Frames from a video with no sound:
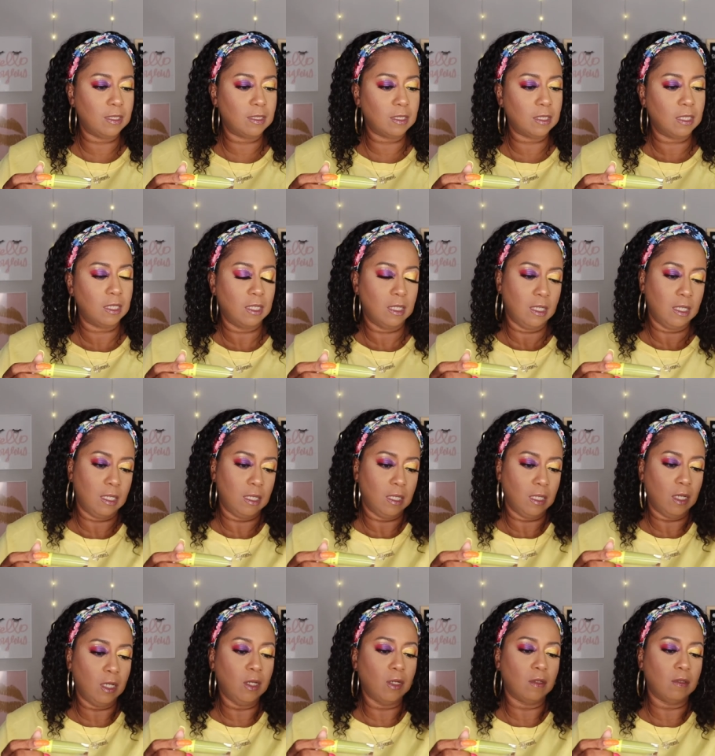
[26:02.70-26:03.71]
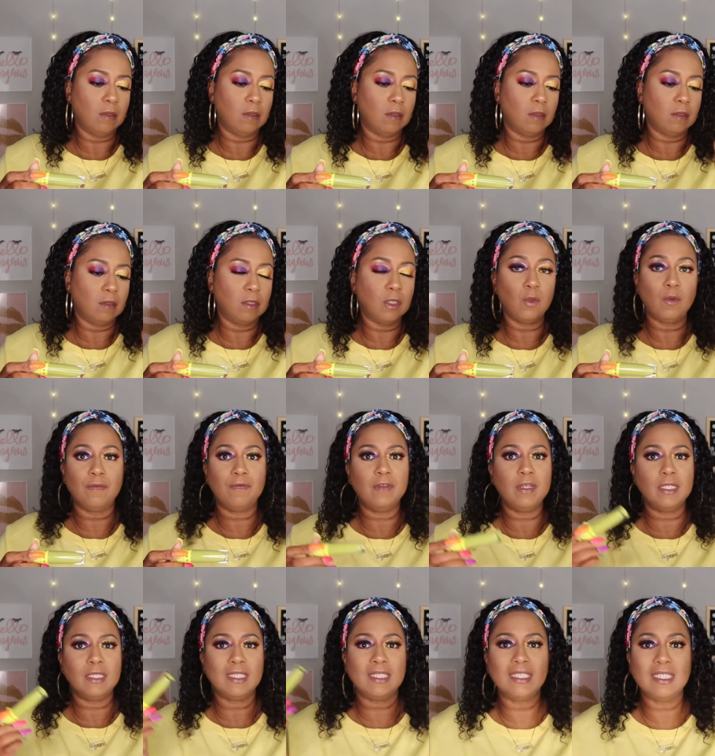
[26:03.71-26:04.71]
this? Oh, no
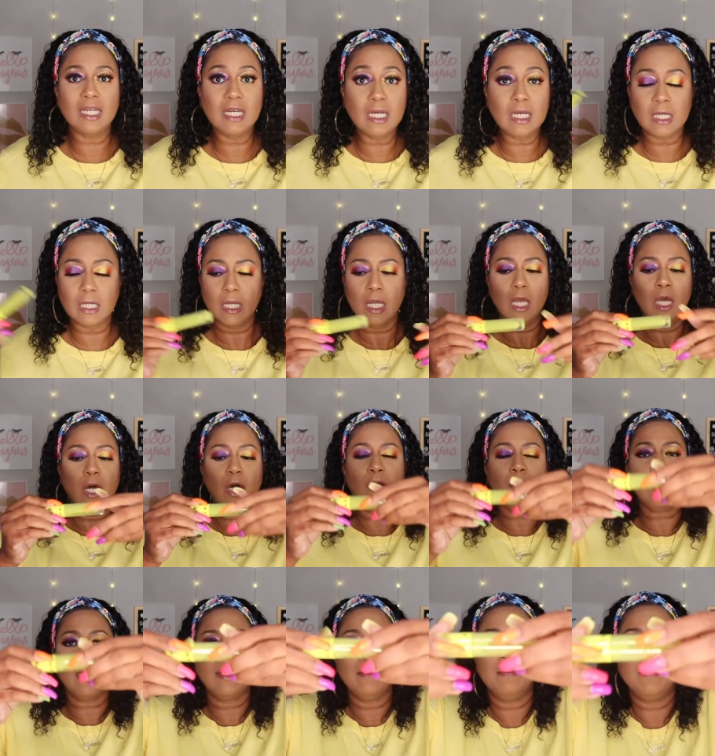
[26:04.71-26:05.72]
offense. Duh. Okay,